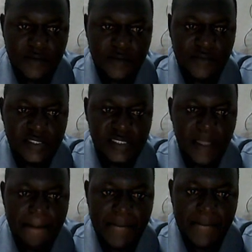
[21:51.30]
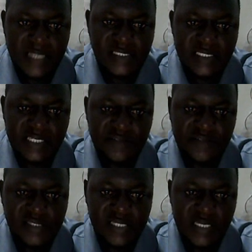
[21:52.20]
with a master title
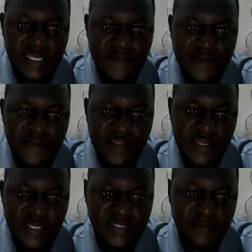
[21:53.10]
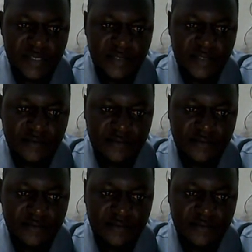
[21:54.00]
slide, everything has been